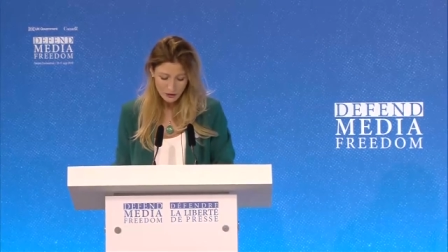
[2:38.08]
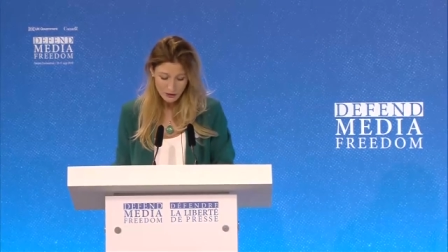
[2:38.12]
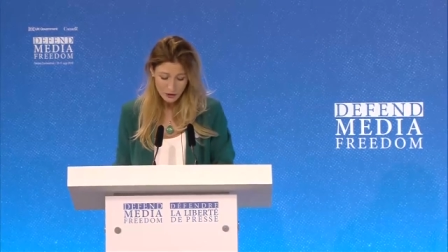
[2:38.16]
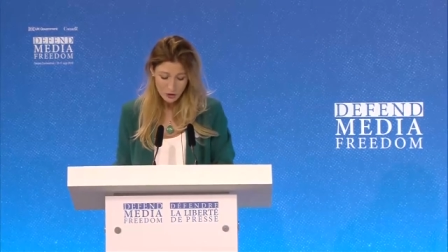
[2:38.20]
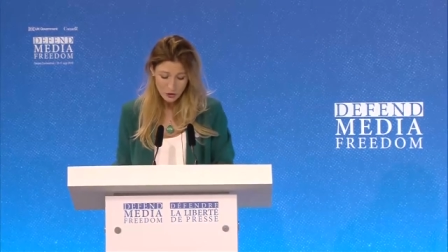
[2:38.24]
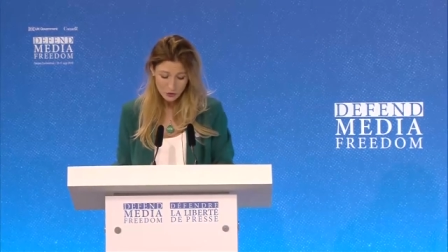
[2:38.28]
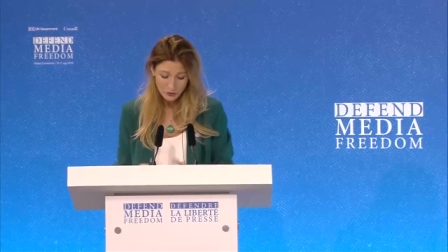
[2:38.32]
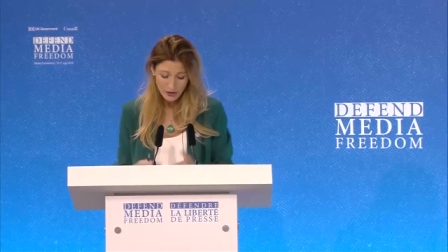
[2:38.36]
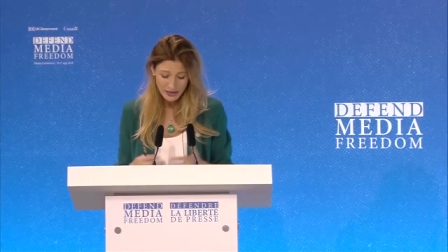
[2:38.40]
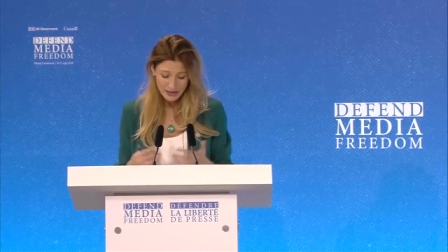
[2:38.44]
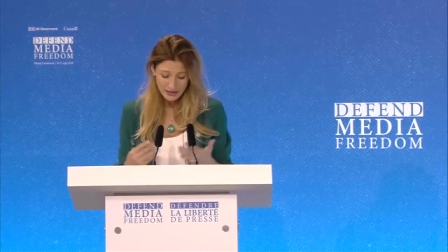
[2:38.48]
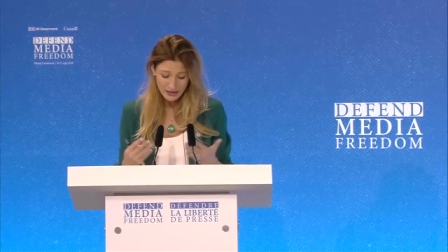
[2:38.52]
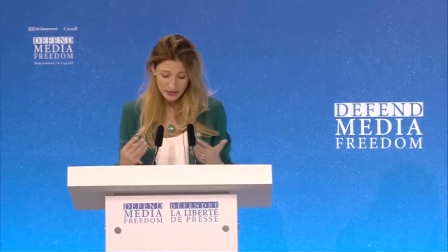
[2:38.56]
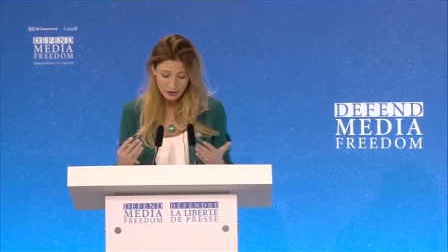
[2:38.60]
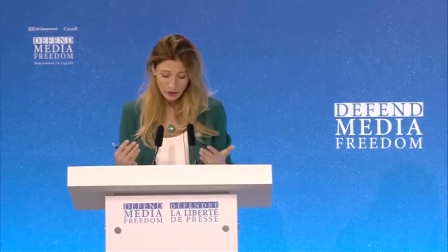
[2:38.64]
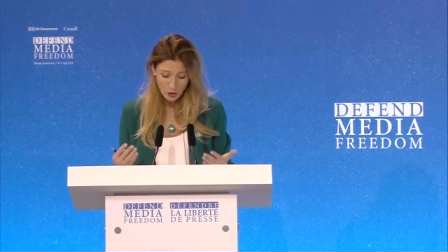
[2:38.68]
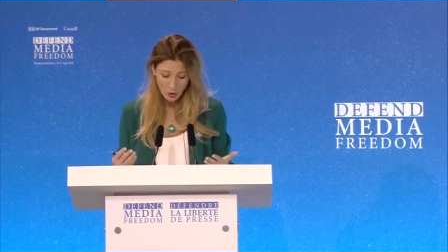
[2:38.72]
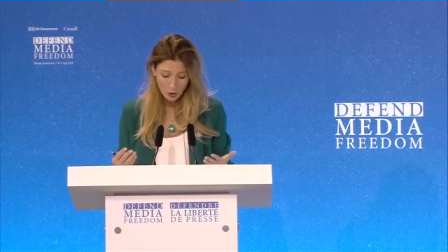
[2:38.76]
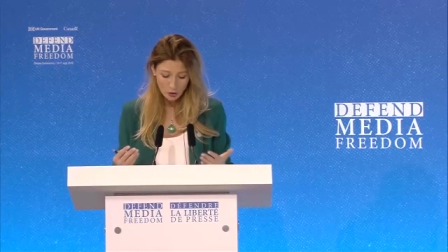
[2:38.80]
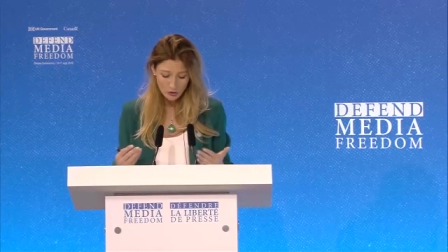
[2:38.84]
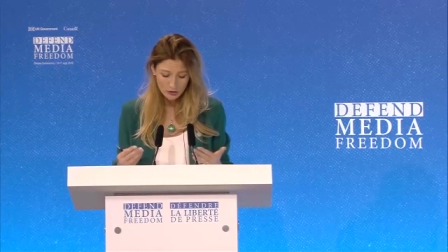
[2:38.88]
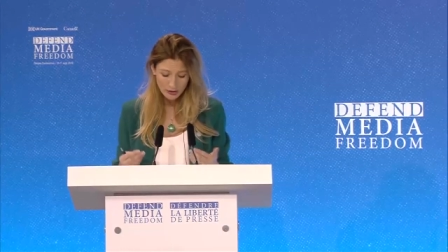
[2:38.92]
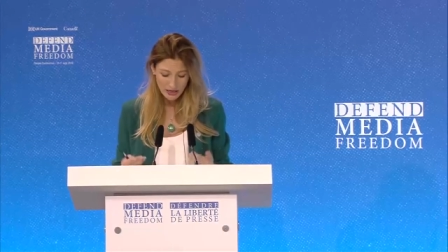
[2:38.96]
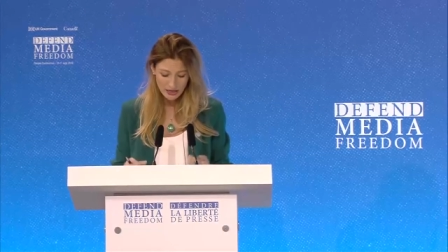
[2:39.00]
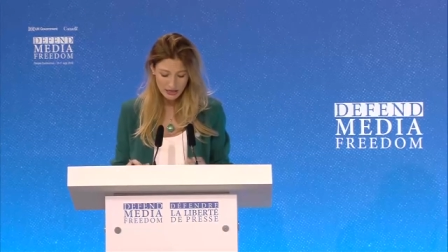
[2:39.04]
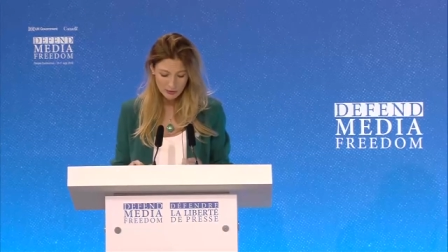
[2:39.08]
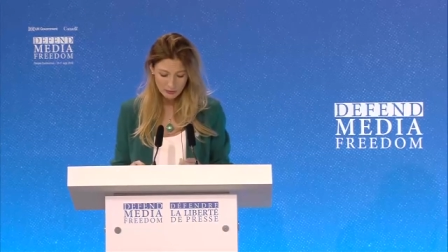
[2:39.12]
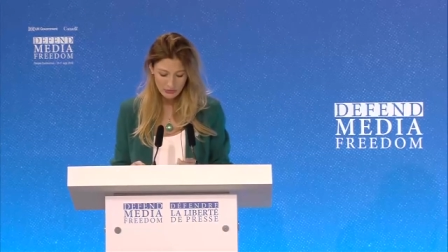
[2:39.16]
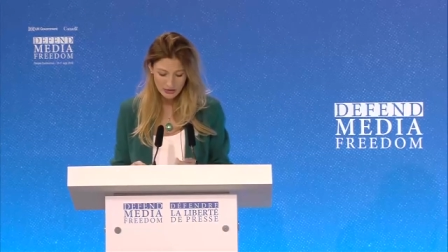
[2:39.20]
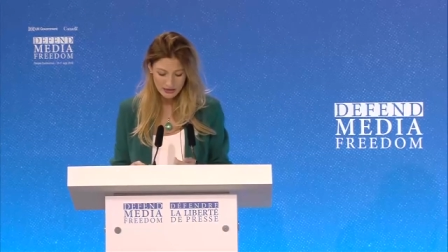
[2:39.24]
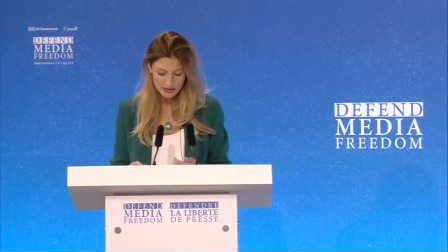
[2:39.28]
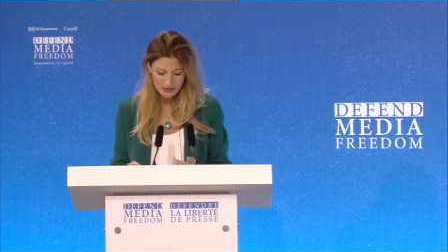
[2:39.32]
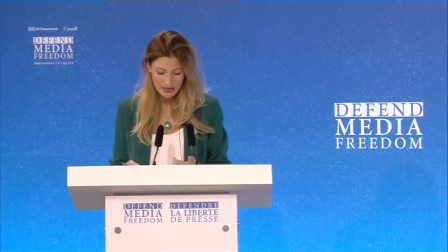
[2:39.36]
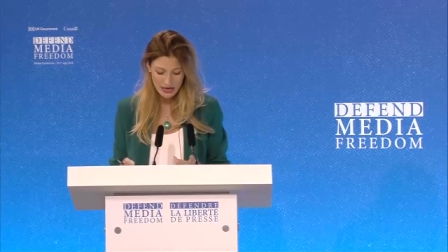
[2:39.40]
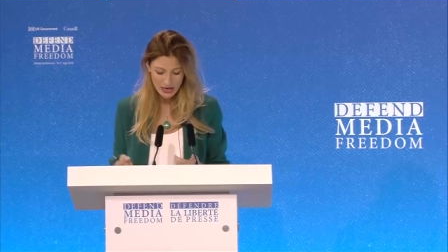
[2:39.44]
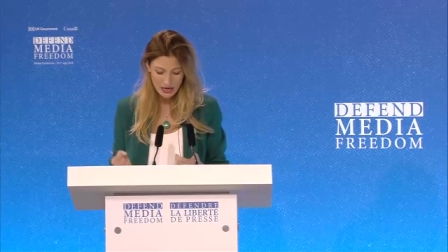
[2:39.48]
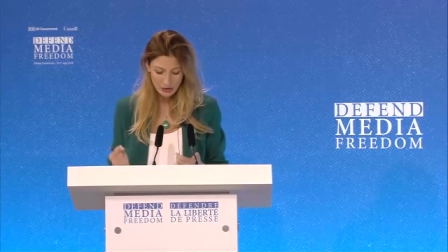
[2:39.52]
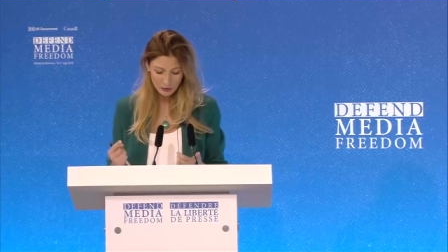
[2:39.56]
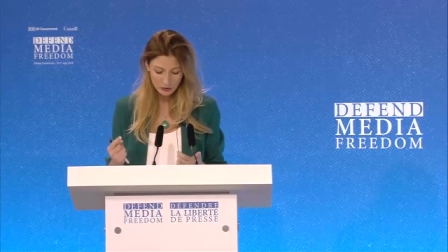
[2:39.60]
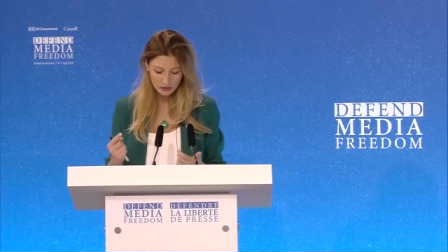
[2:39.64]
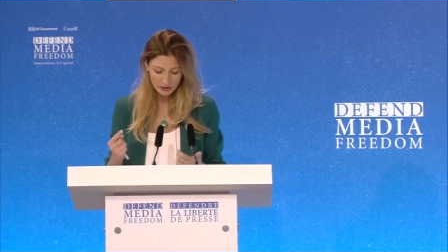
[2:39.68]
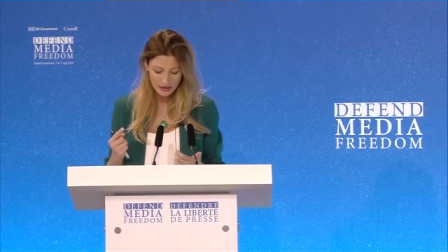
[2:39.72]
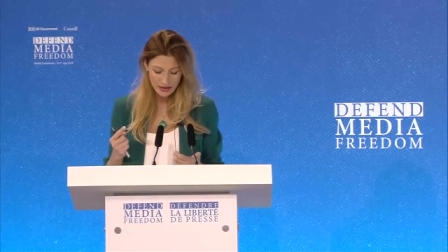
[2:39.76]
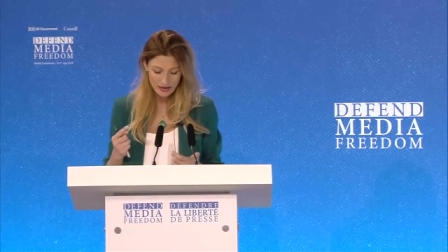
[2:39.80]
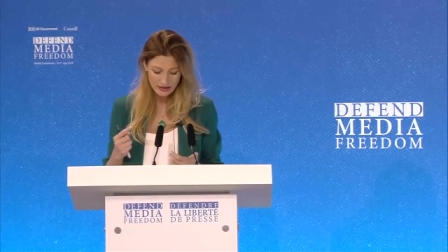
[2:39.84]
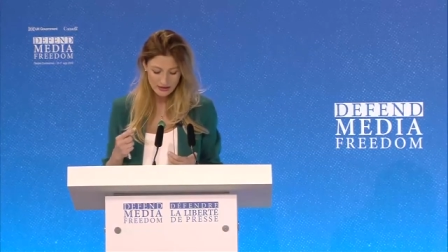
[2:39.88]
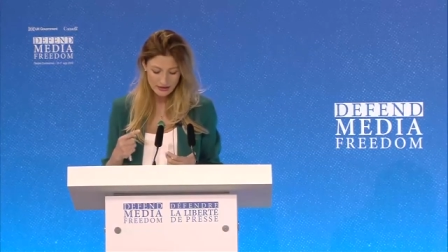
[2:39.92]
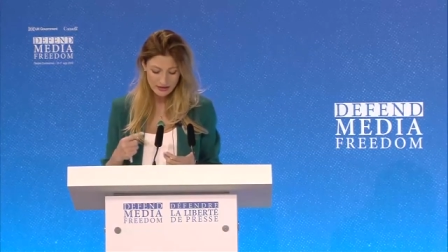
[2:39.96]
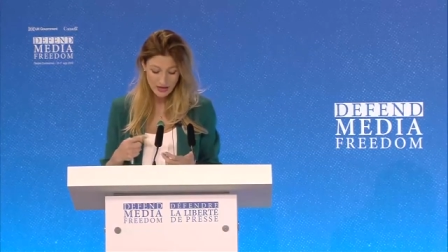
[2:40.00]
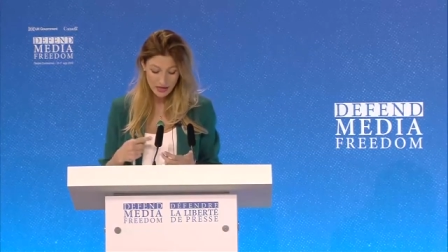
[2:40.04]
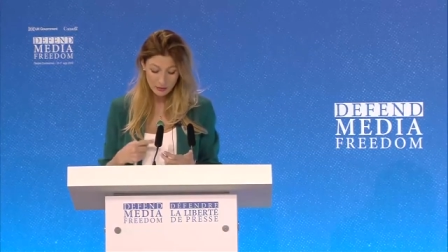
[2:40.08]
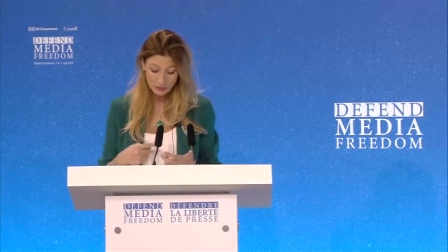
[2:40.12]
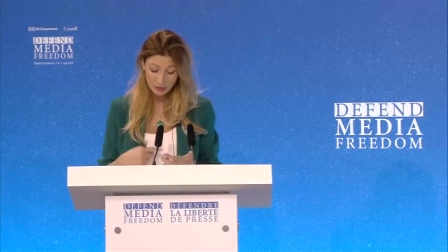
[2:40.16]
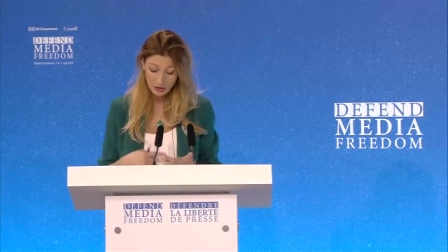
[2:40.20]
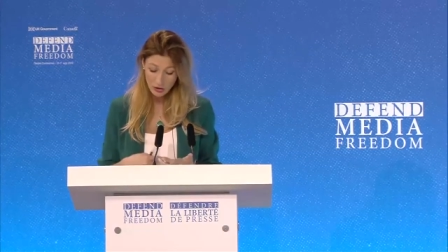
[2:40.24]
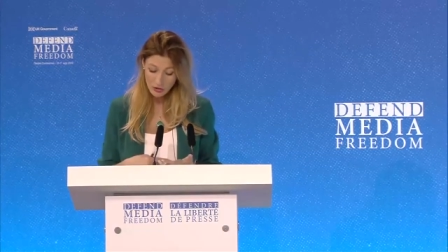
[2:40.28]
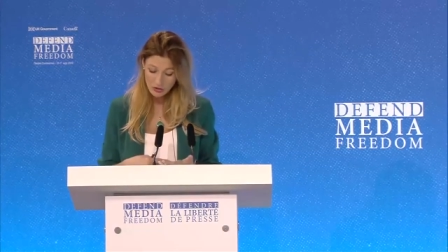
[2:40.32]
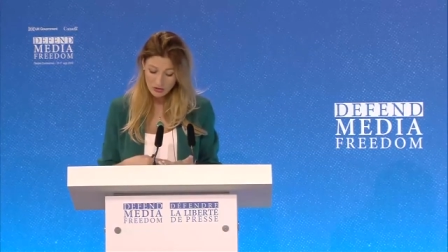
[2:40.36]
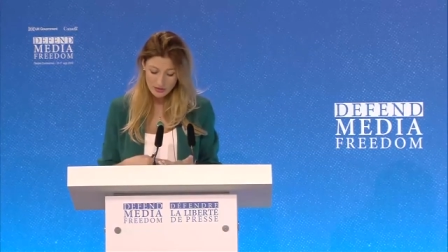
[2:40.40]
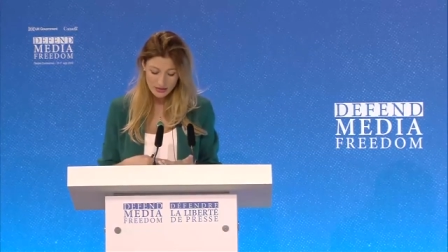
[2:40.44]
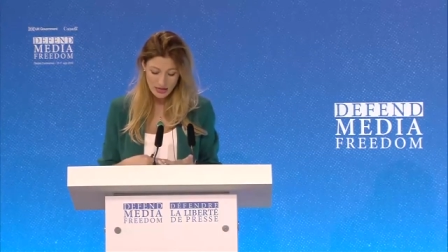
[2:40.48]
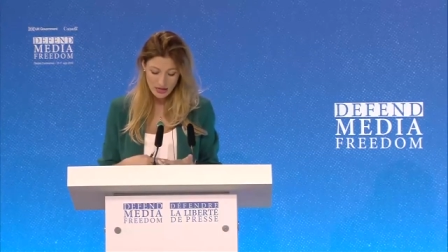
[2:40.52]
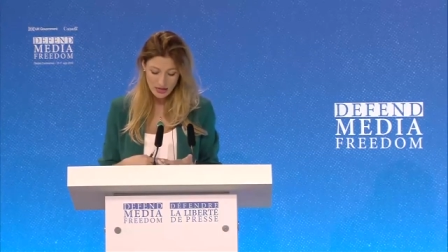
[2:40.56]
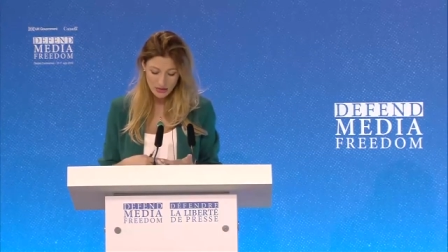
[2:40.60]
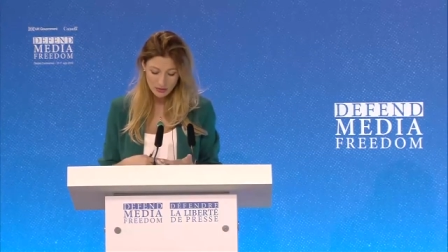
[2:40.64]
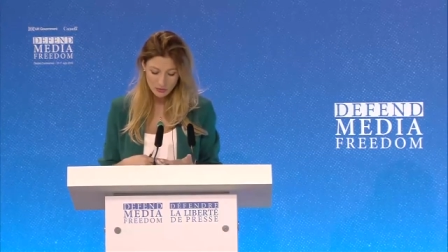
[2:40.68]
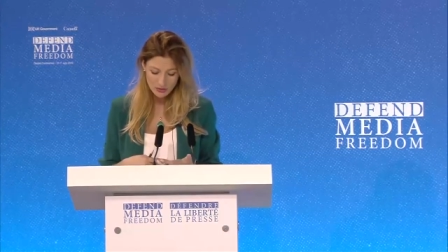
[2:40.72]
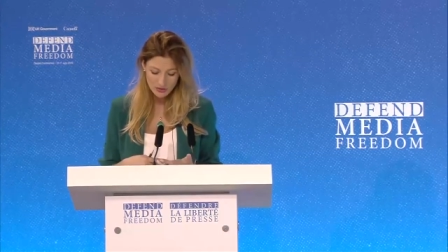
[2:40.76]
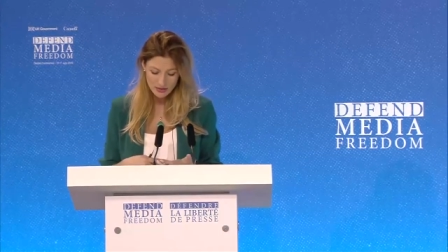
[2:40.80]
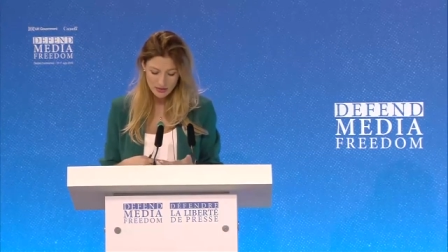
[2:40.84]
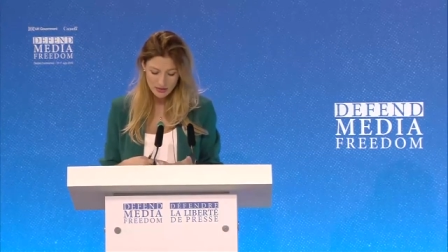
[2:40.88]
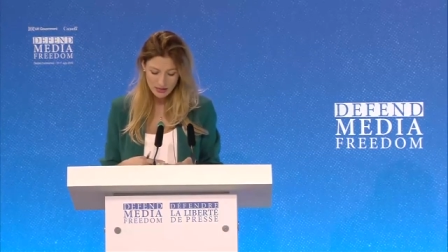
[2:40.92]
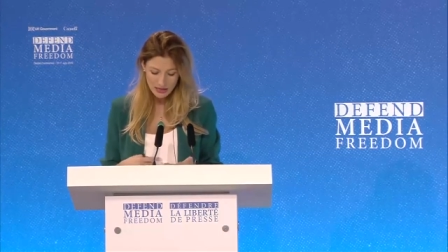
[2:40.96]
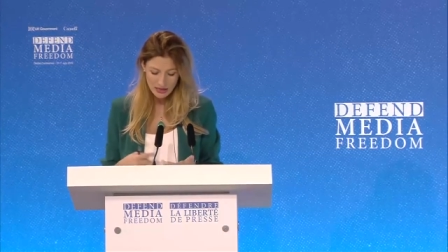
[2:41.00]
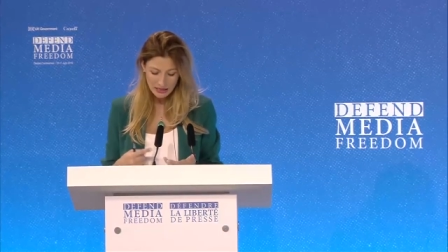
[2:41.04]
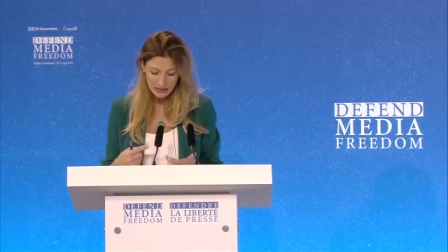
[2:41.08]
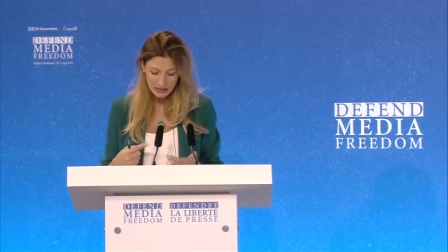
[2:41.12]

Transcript: Ukrainian online media outlets are blocked out.